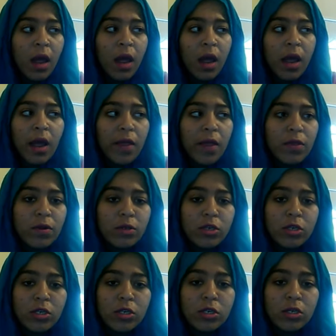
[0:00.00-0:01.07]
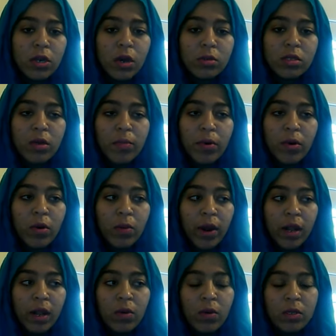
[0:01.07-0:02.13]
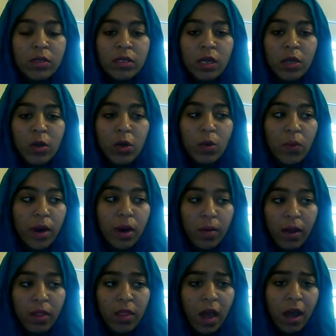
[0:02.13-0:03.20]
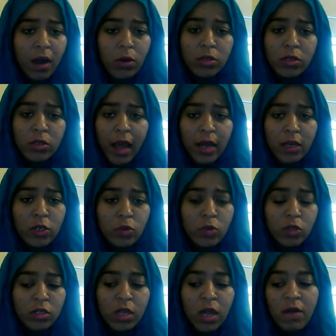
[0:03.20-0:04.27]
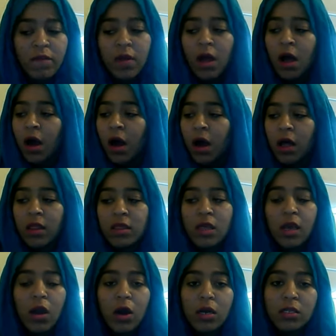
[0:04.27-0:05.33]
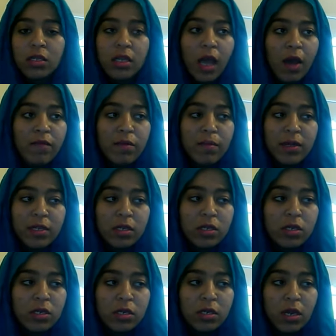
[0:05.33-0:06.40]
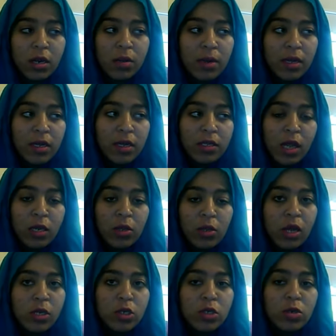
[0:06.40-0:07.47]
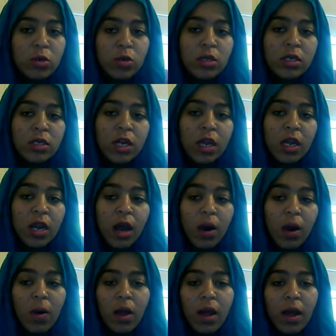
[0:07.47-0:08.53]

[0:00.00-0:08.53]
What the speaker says: And those are just, you know, typical regular ones that you could wear around the house, casual stuff. They honestly have amazing jalabiyas, and you guys should totally check it out.